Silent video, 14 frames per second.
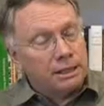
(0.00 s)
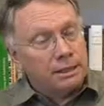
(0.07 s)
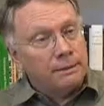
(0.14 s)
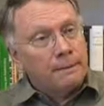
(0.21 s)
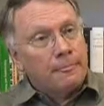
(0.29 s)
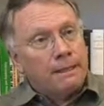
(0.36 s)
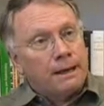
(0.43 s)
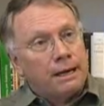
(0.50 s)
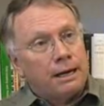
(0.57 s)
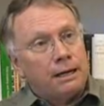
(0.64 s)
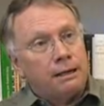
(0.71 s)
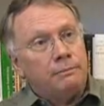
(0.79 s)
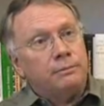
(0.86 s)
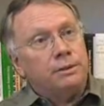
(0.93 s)
the
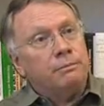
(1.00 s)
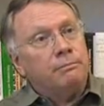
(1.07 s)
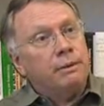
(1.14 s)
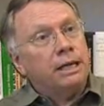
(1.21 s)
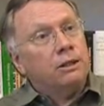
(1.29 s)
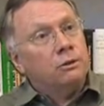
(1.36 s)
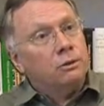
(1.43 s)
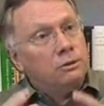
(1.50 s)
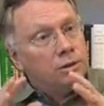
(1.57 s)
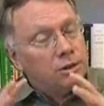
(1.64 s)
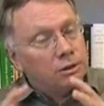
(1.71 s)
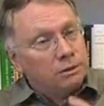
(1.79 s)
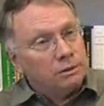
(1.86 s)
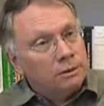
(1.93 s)
harm, to make
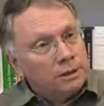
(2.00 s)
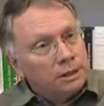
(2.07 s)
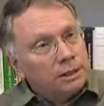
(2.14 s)
good, to